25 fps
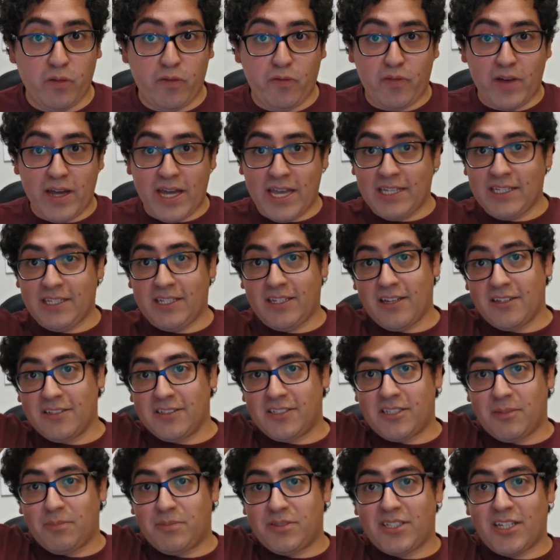will find
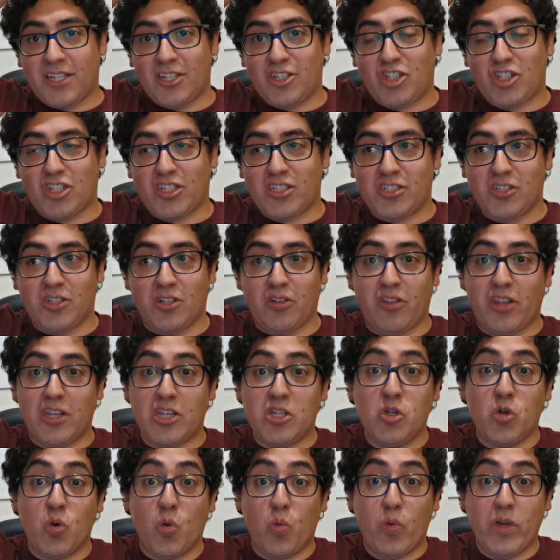concepts such as, you know, the
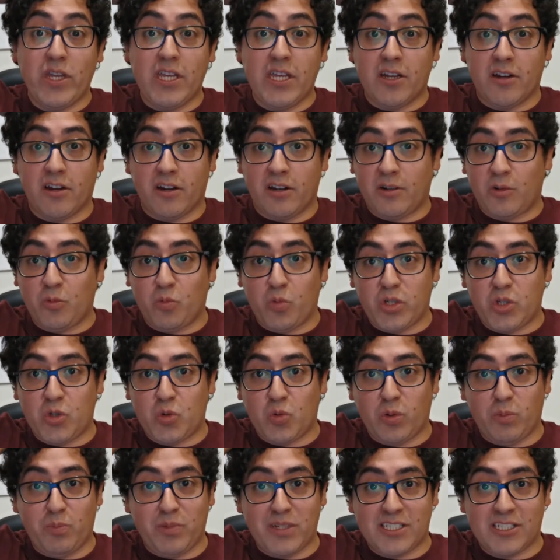new weird,
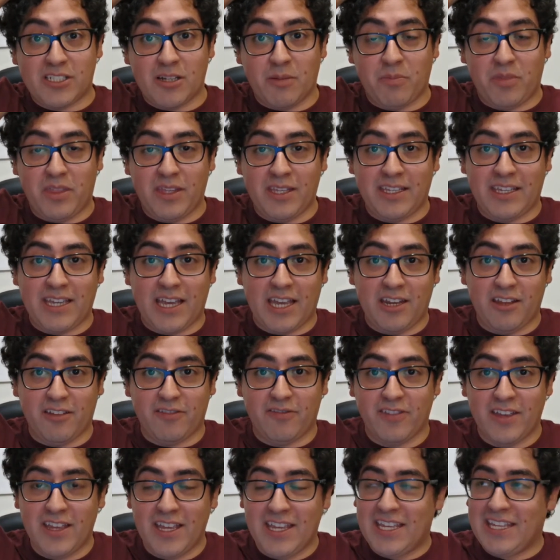which would be something kind
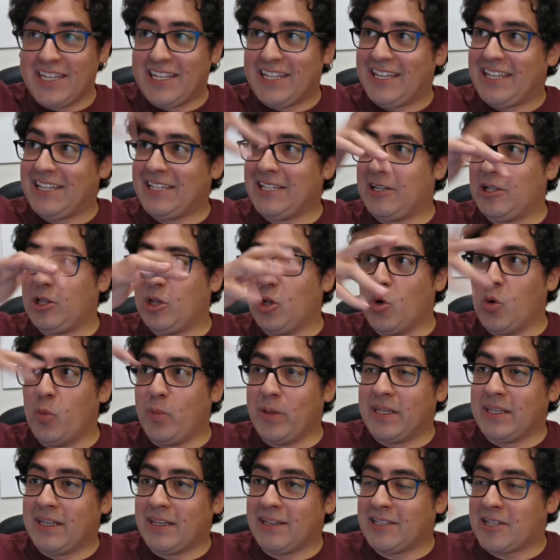of
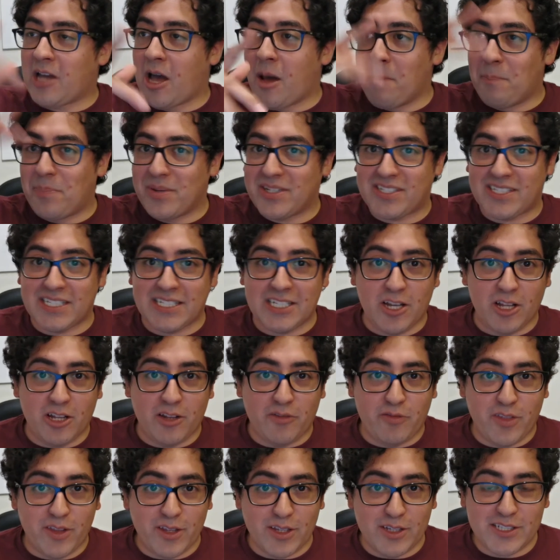englobing, encompassing
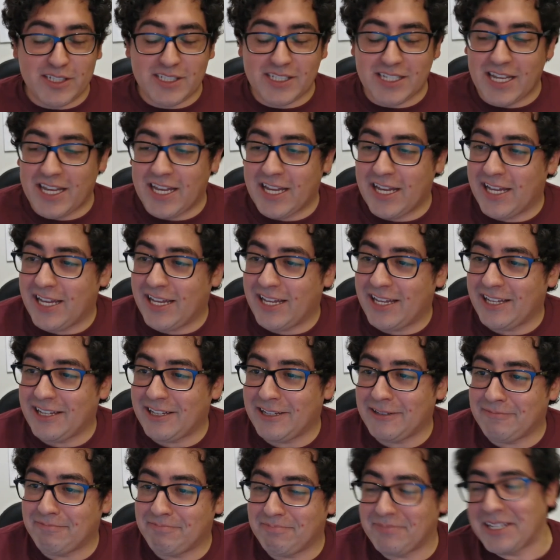all of this
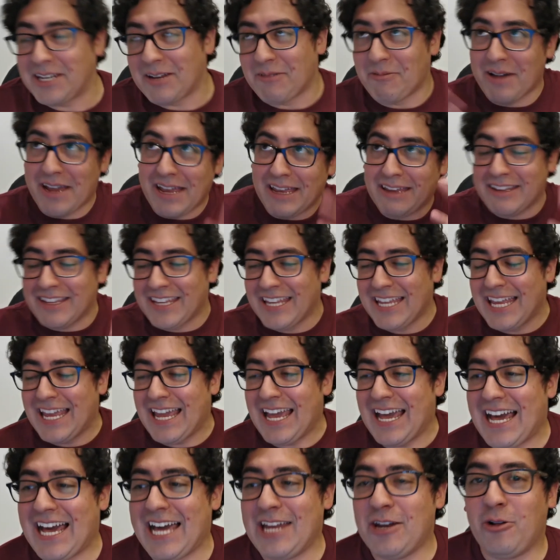um, in a way.
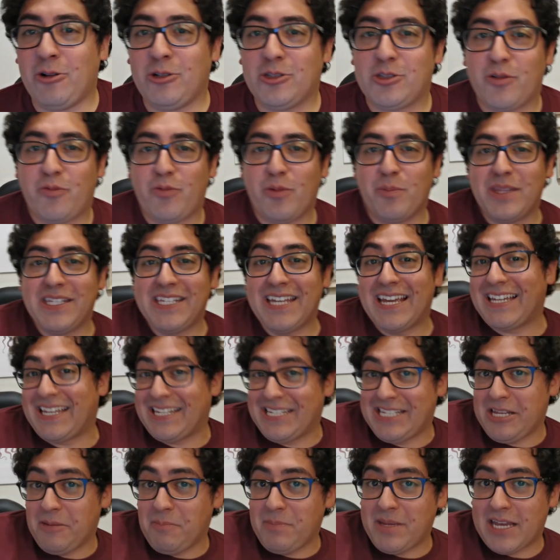And also from the
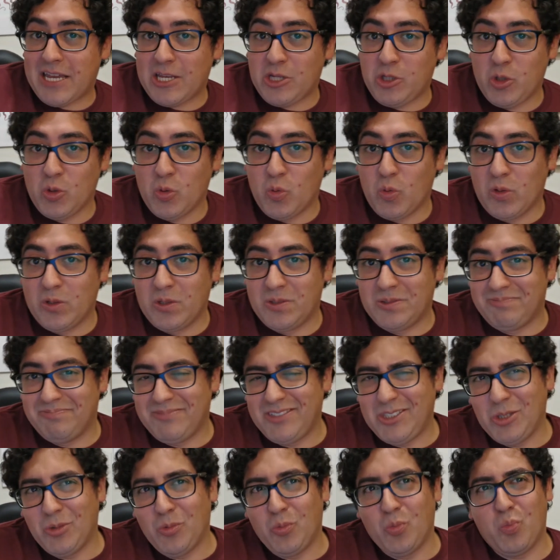academia, you will
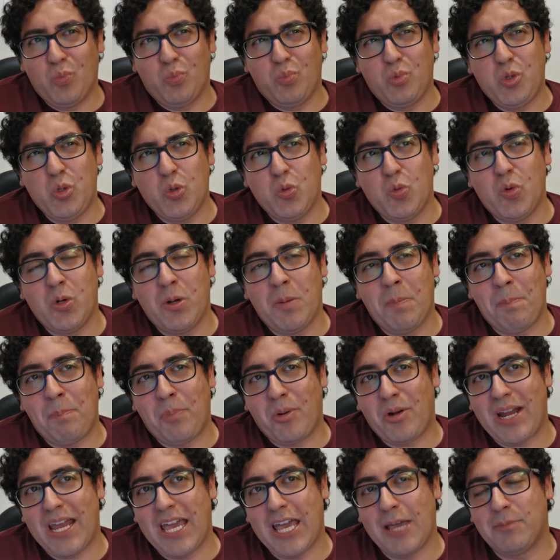you you
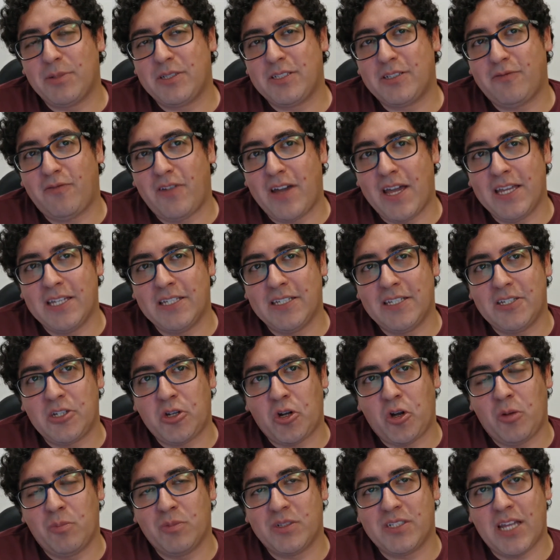wouldn't perhaps find
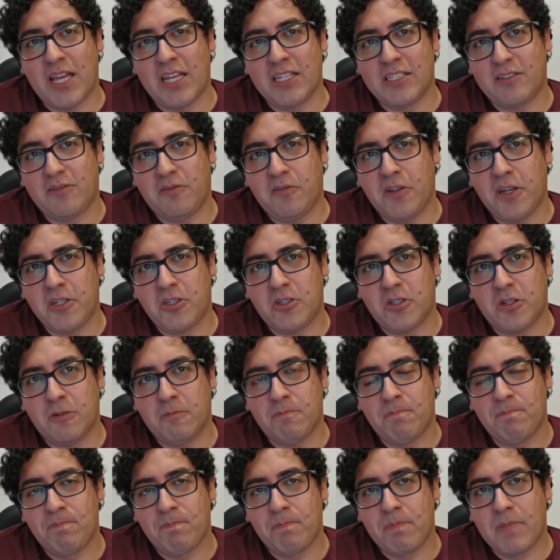term science
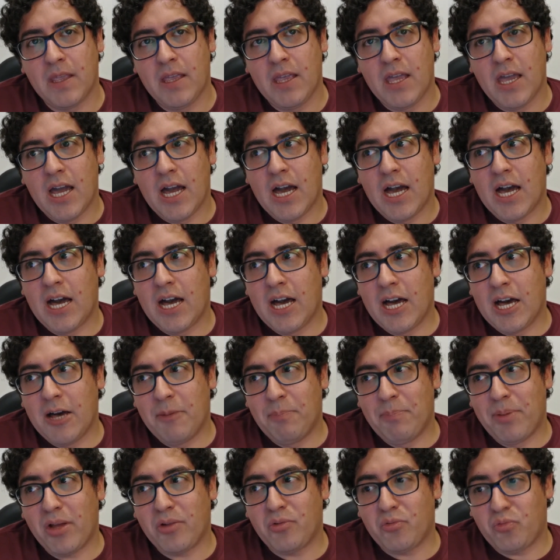fiction,
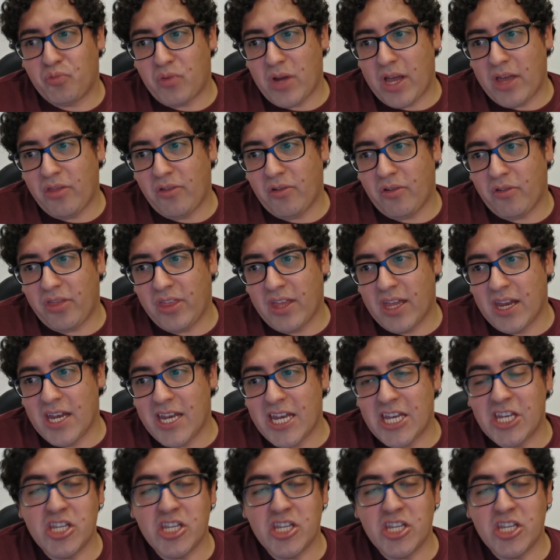uh, but rather the